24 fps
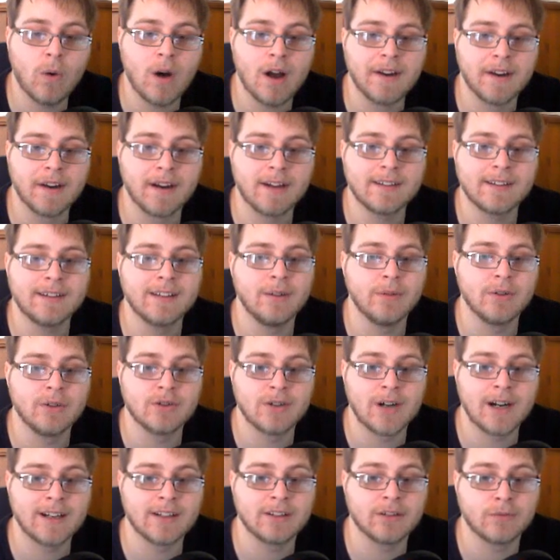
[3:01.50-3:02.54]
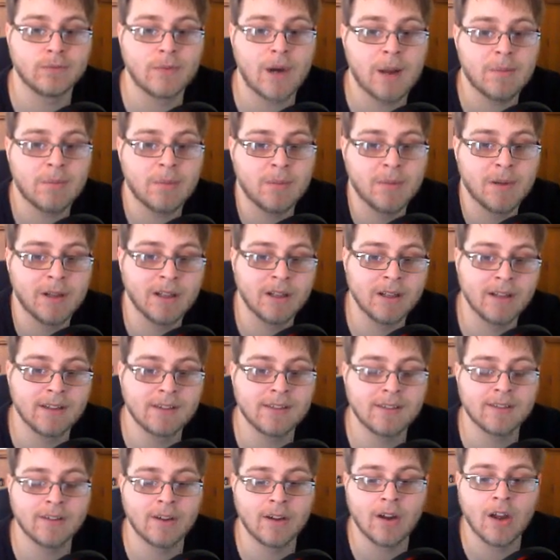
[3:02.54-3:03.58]
nicely with Dragon's ramp abilities.
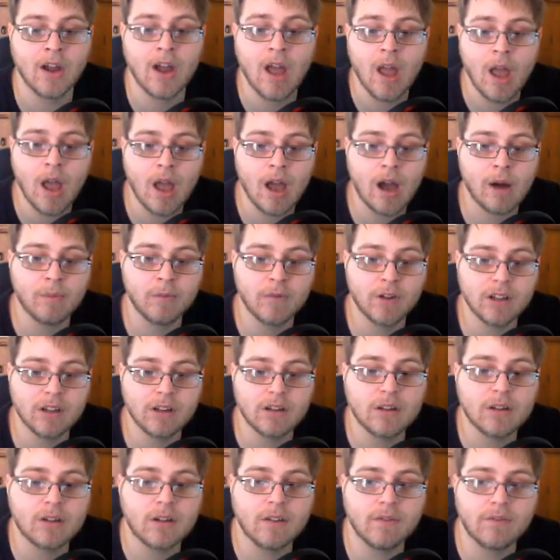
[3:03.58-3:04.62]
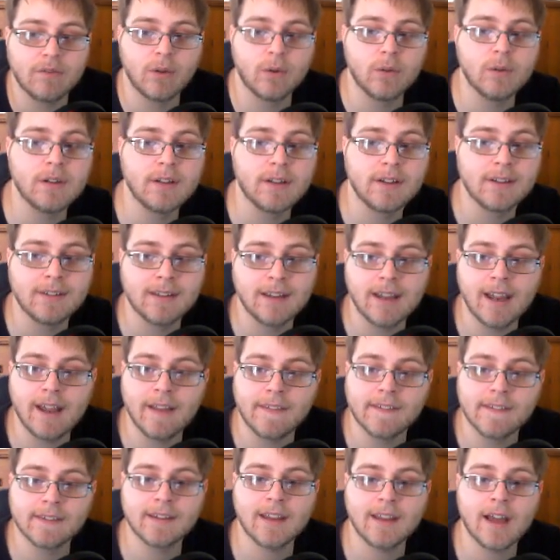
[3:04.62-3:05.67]
So I'm really looking forward to seeing how
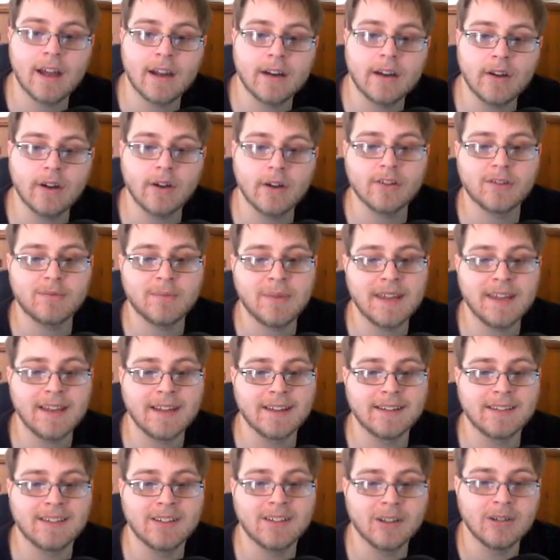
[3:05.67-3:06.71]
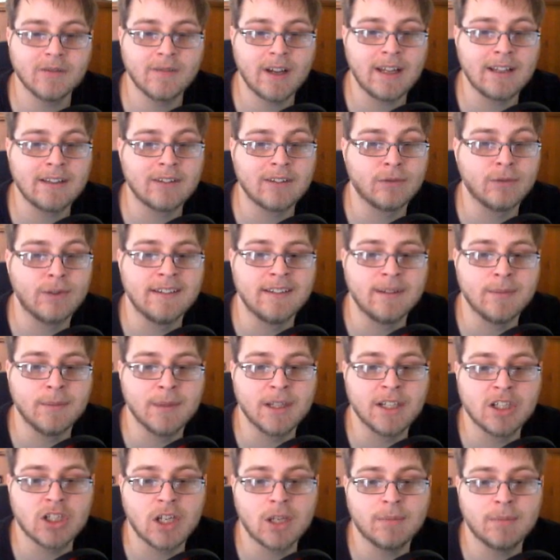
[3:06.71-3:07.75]
this card goes. Being a silver, it's
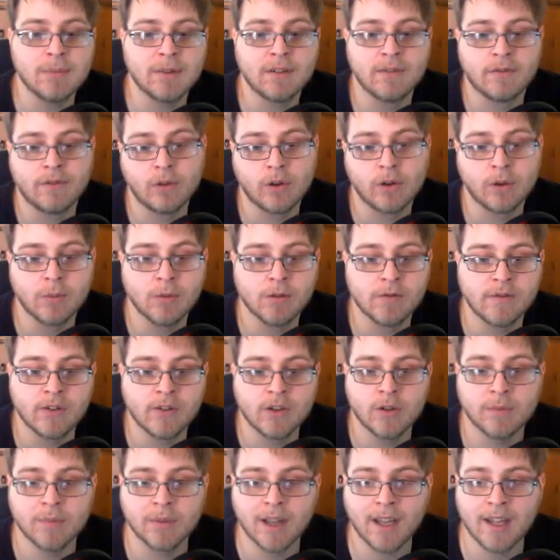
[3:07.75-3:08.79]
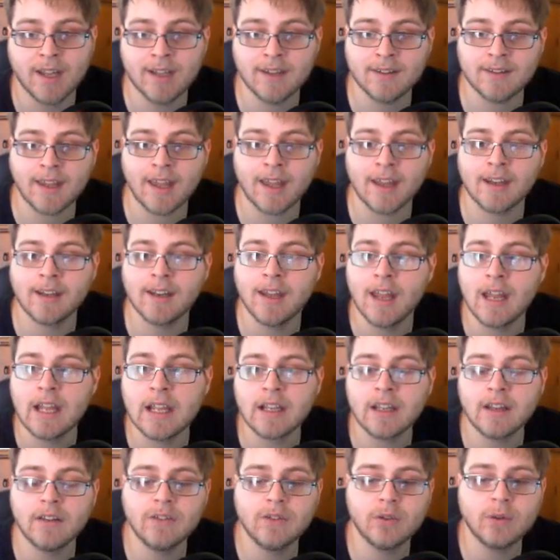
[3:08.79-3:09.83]
reasonably cheap and affordable for new players, and
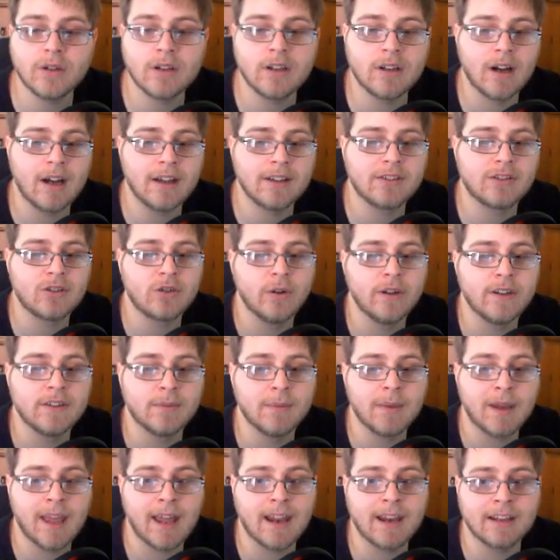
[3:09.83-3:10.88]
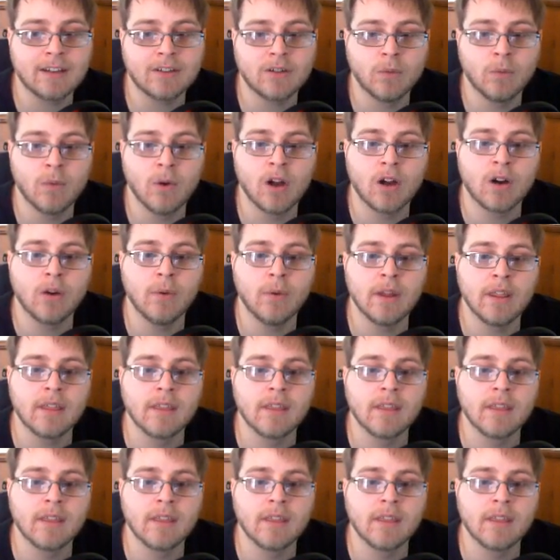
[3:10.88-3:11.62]
gives you a nice choice mechanic to work with.